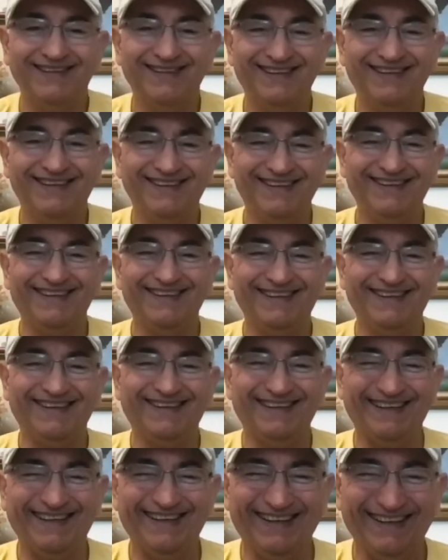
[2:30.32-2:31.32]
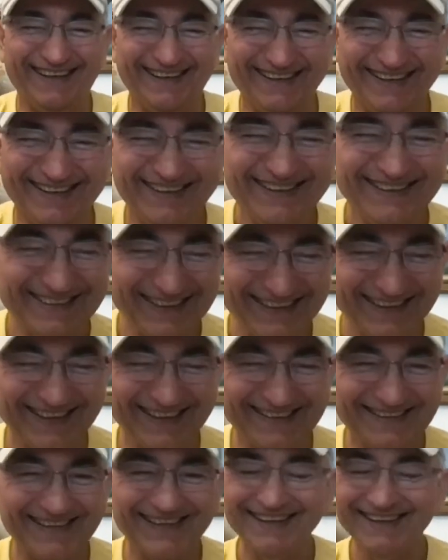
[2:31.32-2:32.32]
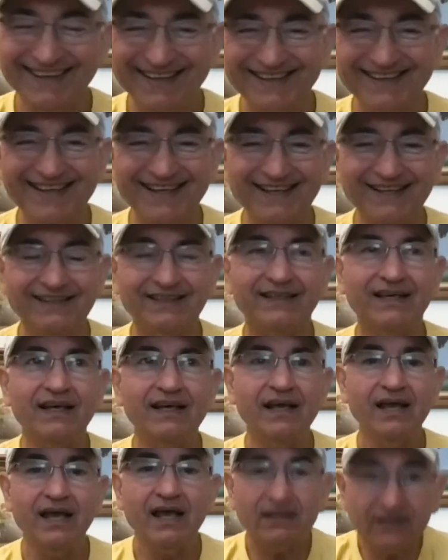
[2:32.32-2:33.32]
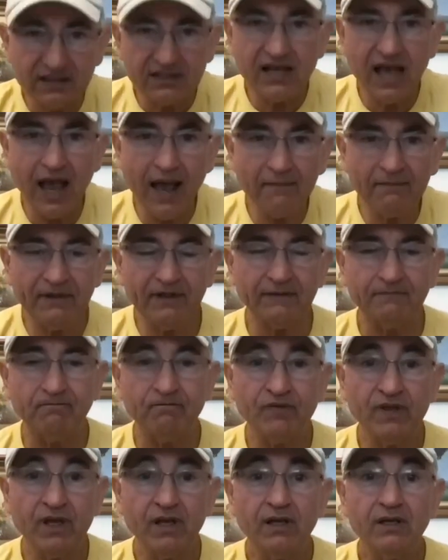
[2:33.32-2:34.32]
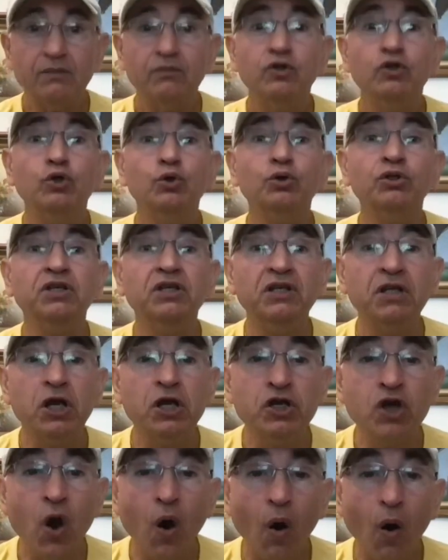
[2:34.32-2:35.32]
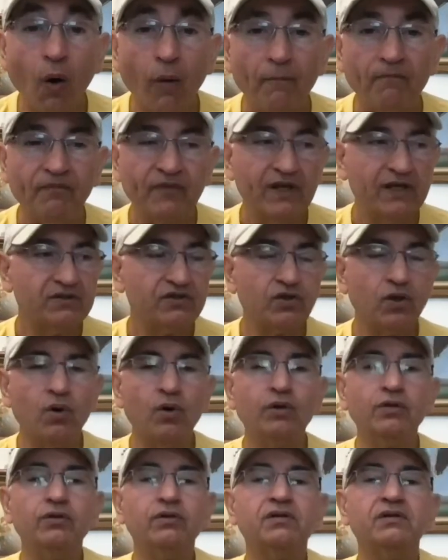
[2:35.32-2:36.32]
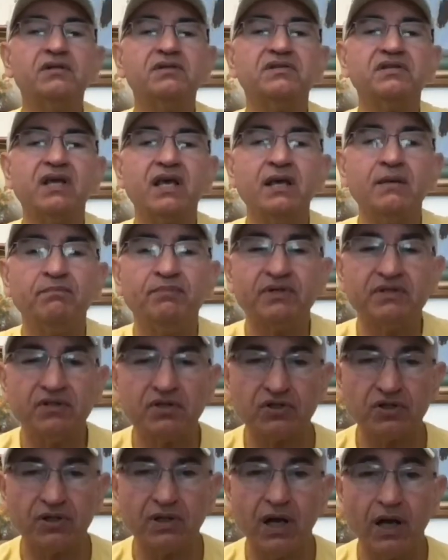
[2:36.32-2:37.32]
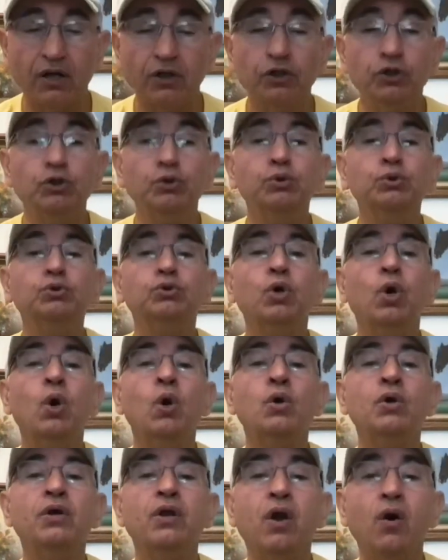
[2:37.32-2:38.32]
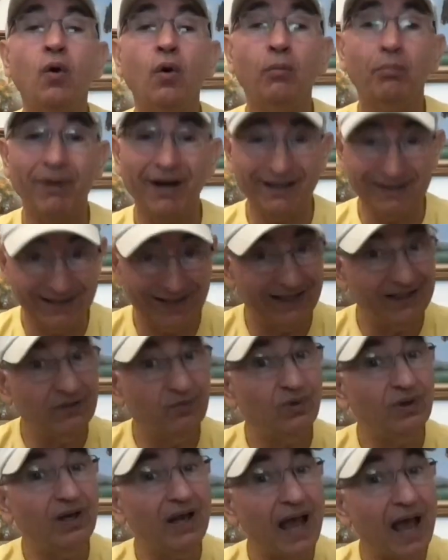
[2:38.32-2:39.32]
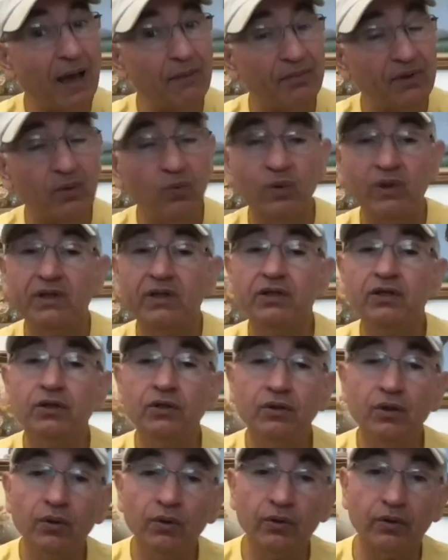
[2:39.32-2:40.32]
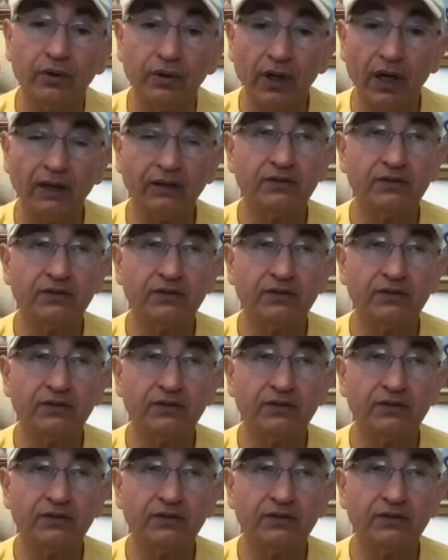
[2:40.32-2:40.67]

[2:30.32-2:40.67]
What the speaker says: It didn't. It just happened. You didn't know. So you're in the same position now. You don't know, but it will happen whether you know it or not.